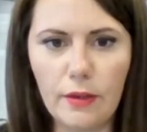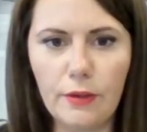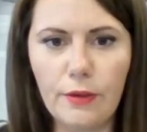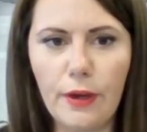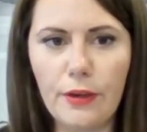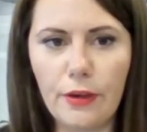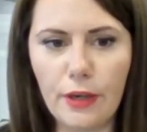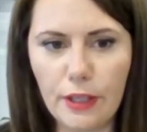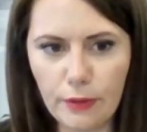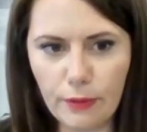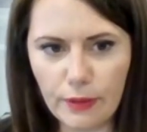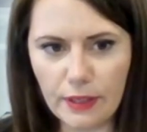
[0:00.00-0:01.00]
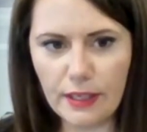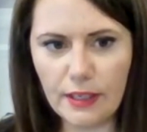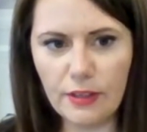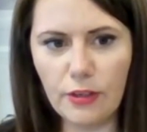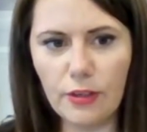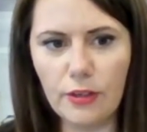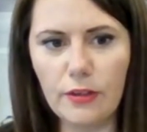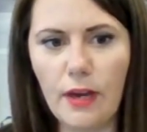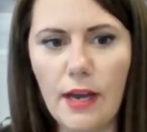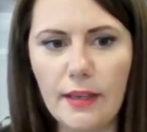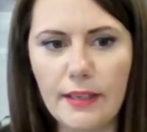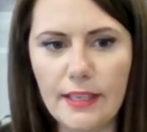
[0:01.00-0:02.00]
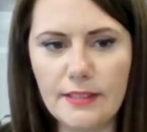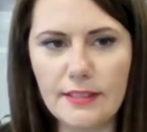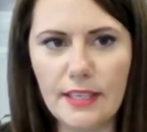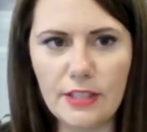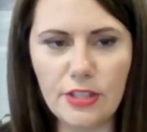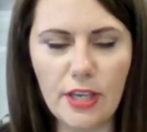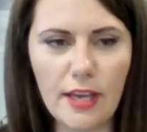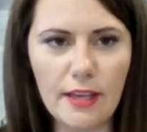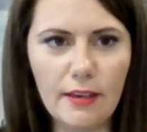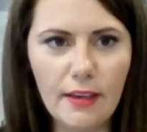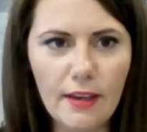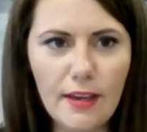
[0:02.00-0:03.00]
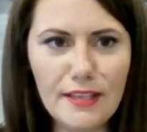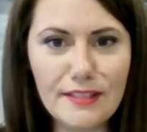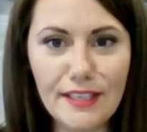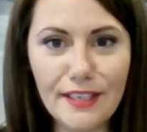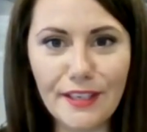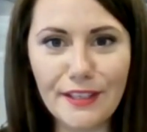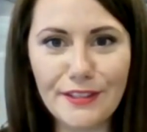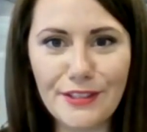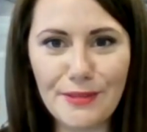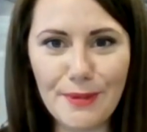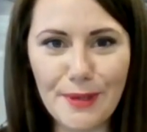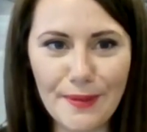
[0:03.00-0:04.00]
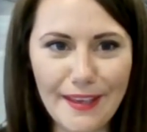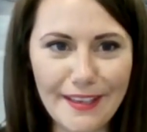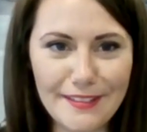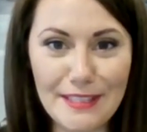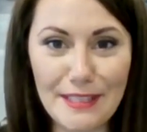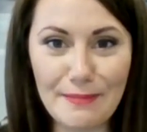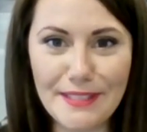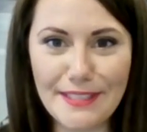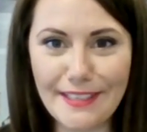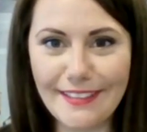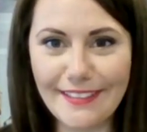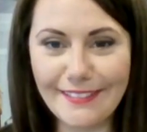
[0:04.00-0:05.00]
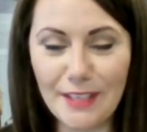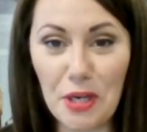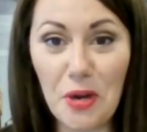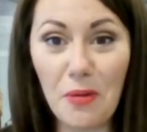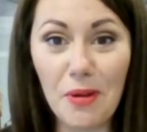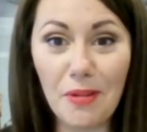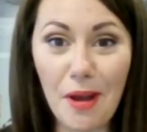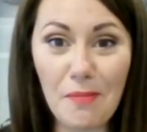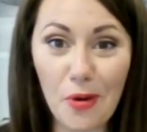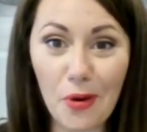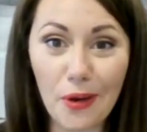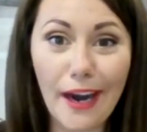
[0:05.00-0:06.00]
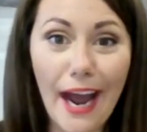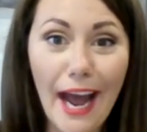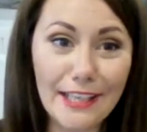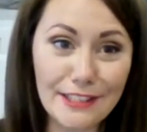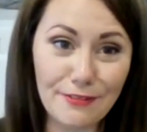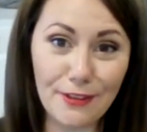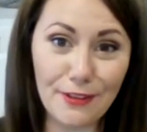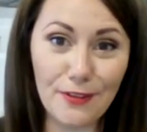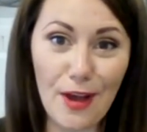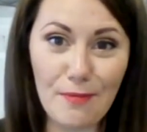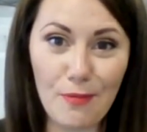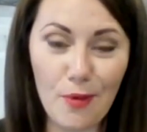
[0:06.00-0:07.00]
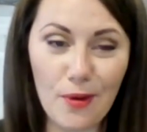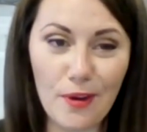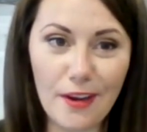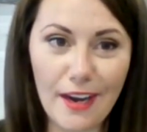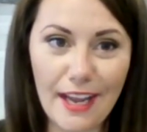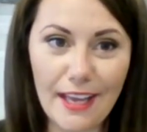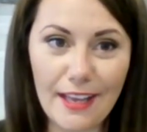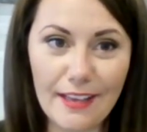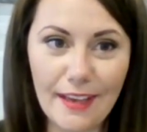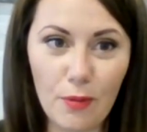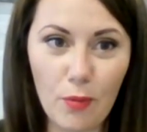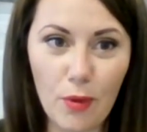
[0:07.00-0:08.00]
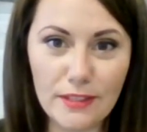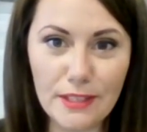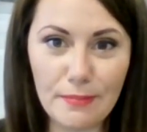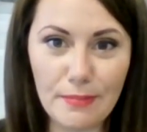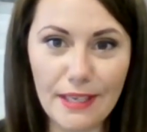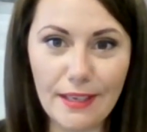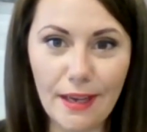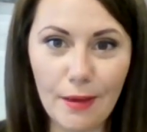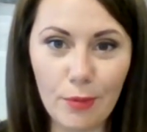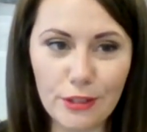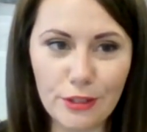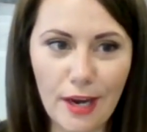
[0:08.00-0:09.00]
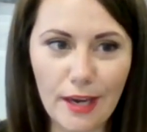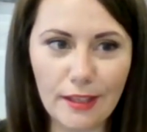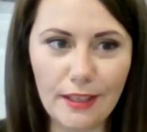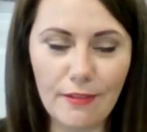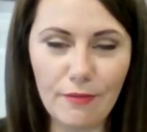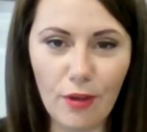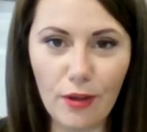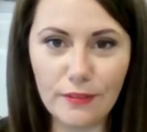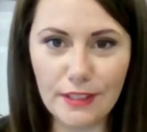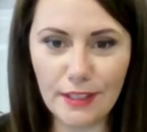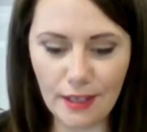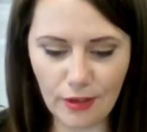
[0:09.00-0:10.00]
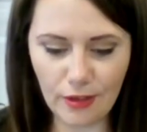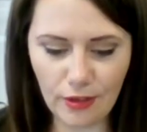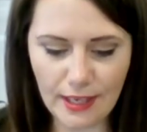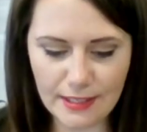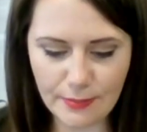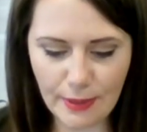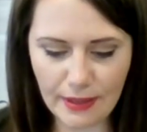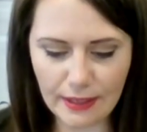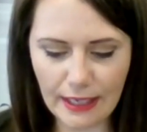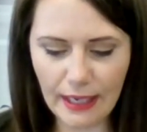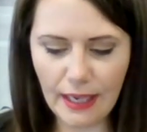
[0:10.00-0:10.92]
a greater acuity in your case, Stasia, and seeing a consumer that seems to know a lot more, ask for a lot more, and want to be more directly involved in your case, Melanie.